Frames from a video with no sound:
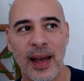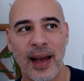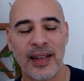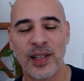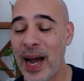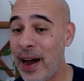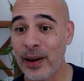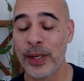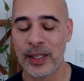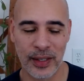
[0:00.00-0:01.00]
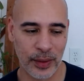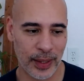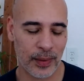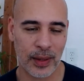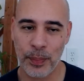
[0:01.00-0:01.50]
So how do we do
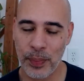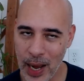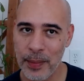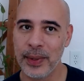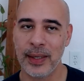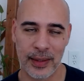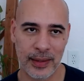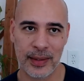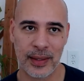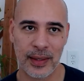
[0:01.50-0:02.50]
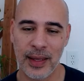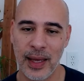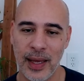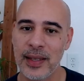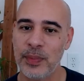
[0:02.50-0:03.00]
it? The problem is that
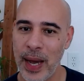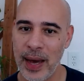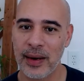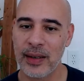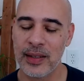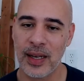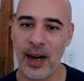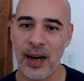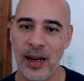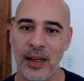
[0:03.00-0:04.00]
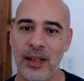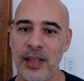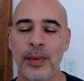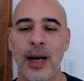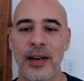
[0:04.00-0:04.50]
these patterns are
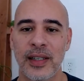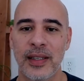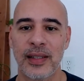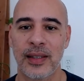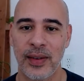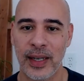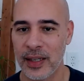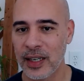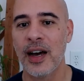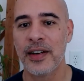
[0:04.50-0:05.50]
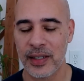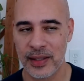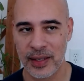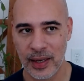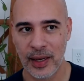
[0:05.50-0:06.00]
subconscious, right? Unconscious.